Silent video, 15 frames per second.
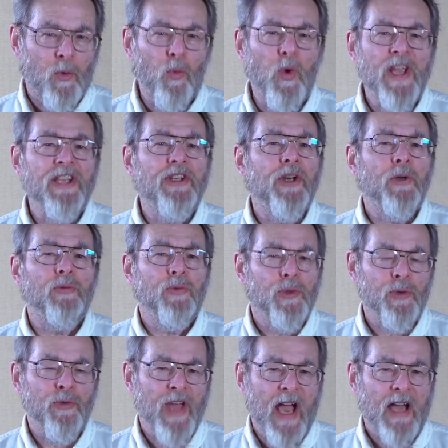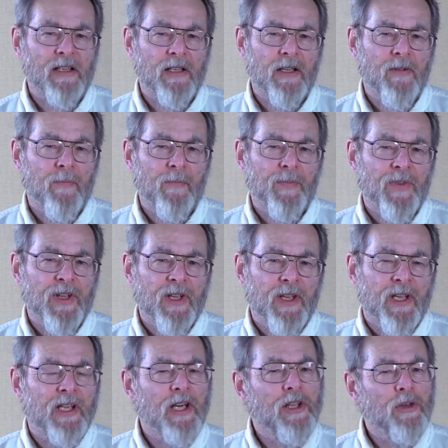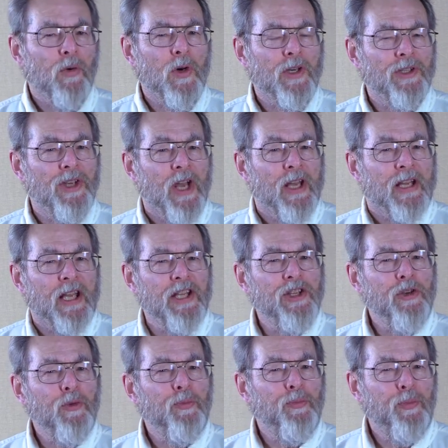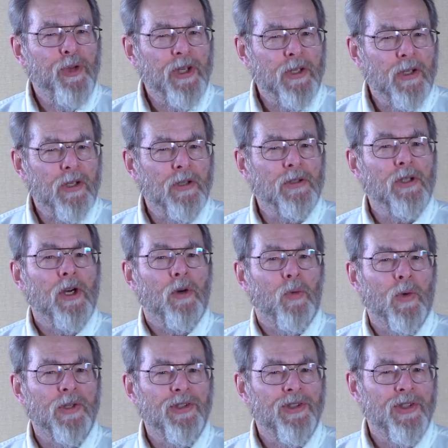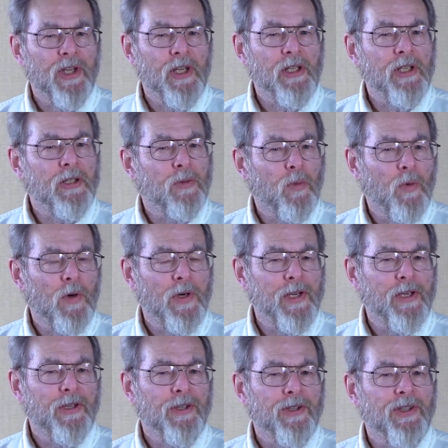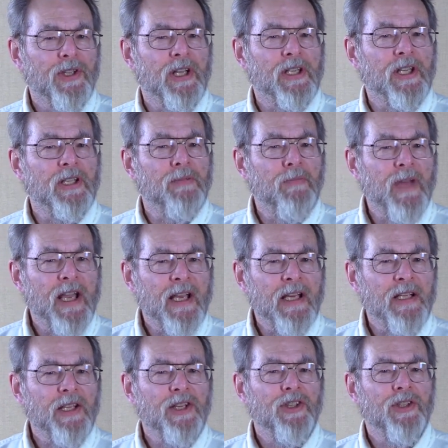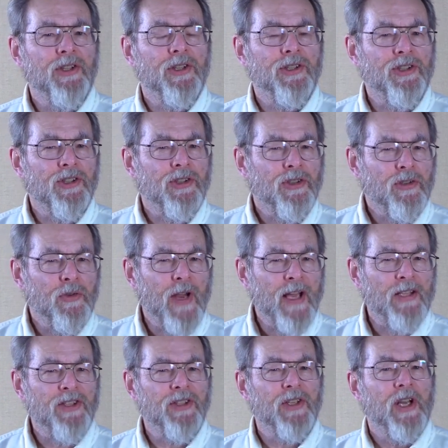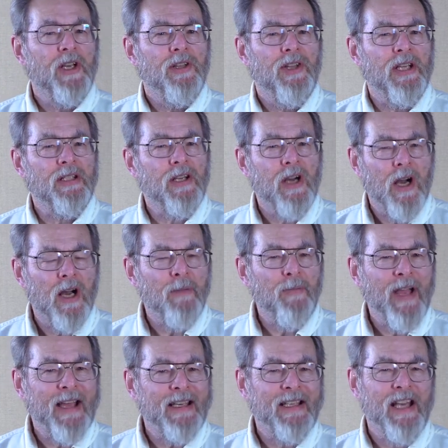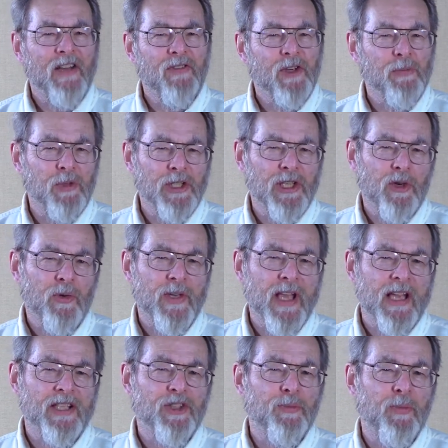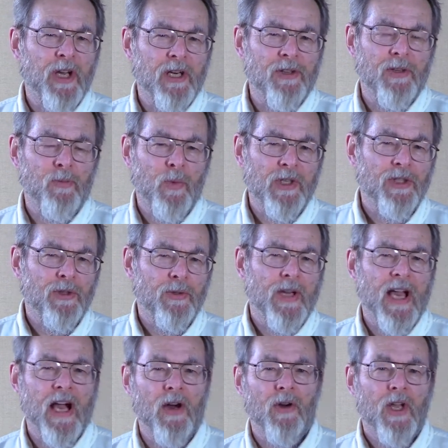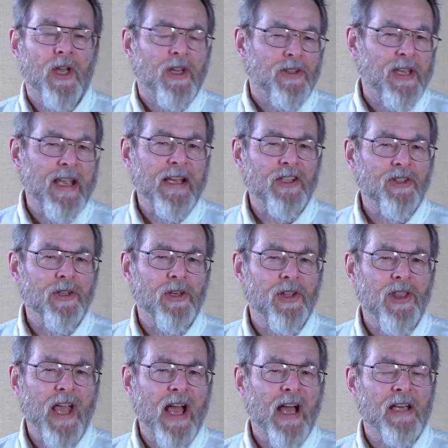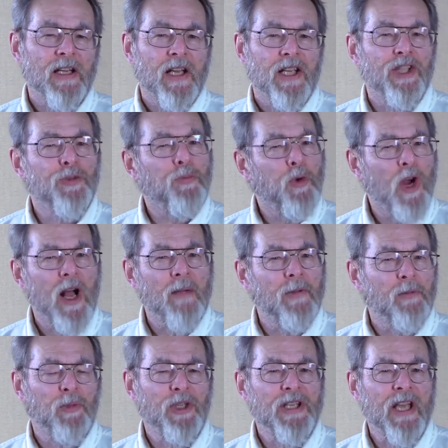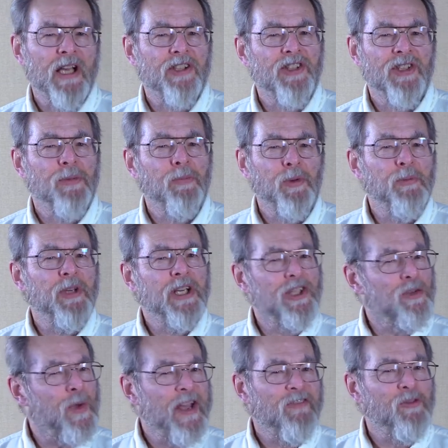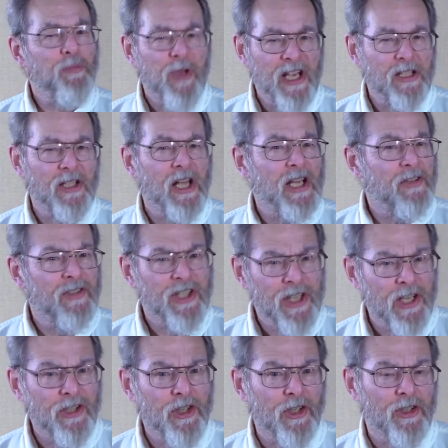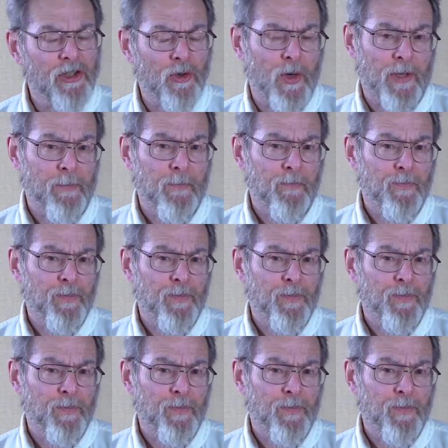We don't do that. In other words, can you build resilient warriors that can manage the stress that combat inevitably creates better than we do now? The answer to that is probably yes, simply because we haven't paid a lot of attention to it.